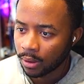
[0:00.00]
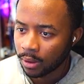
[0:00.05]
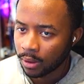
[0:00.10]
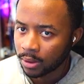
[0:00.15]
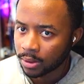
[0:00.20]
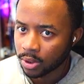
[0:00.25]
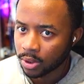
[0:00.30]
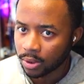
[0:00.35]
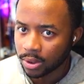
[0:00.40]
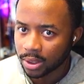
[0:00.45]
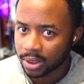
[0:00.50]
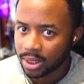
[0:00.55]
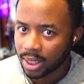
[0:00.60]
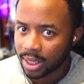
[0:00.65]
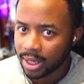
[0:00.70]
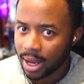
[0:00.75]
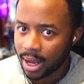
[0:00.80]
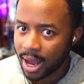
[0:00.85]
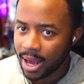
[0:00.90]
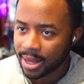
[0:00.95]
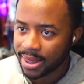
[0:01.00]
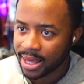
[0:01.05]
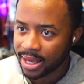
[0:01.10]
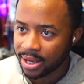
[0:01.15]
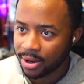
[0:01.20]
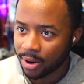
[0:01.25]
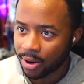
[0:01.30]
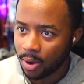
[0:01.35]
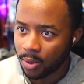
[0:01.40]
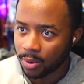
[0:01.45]
So it looks like, I think
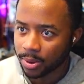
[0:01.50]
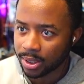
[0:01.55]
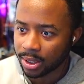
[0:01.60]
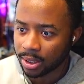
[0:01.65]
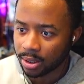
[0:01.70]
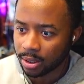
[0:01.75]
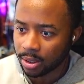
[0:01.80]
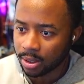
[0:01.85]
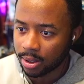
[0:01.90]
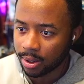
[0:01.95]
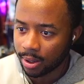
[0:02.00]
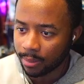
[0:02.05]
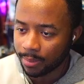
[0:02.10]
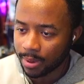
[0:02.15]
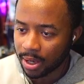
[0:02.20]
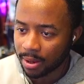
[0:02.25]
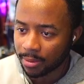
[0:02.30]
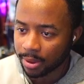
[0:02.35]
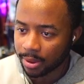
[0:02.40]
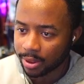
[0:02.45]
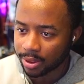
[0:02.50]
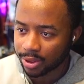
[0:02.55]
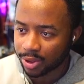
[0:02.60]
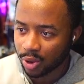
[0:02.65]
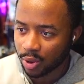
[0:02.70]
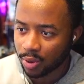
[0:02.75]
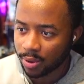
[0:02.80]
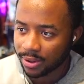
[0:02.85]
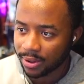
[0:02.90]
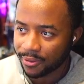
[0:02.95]
you're only going to be able to
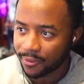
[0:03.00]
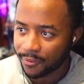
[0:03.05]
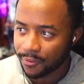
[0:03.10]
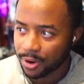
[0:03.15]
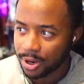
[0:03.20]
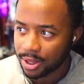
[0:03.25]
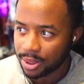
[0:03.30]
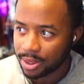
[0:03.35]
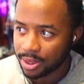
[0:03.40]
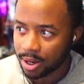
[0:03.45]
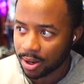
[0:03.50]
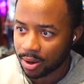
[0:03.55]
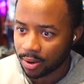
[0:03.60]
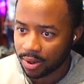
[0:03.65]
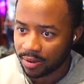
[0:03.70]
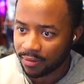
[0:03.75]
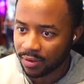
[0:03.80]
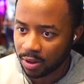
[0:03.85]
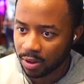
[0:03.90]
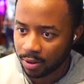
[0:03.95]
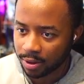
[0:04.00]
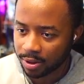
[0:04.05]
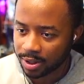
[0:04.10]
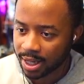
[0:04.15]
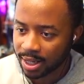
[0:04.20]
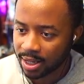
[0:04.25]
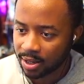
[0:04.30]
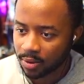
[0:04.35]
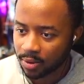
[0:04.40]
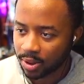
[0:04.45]
control Ifrit though, even though you're
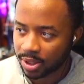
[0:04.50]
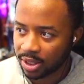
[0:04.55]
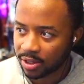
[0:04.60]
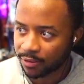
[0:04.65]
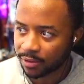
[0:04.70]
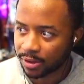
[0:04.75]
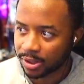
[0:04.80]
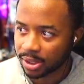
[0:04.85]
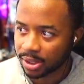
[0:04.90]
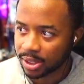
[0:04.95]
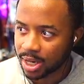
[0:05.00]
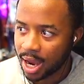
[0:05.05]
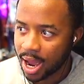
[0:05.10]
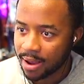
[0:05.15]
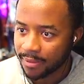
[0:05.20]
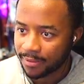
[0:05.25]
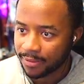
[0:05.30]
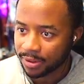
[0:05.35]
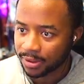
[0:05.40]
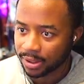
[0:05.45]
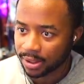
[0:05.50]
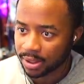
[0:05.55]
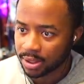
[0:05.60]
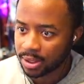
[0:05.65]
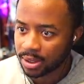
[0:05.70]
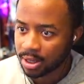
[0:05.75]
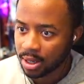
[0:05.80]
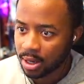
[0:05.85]
taking on different Typhons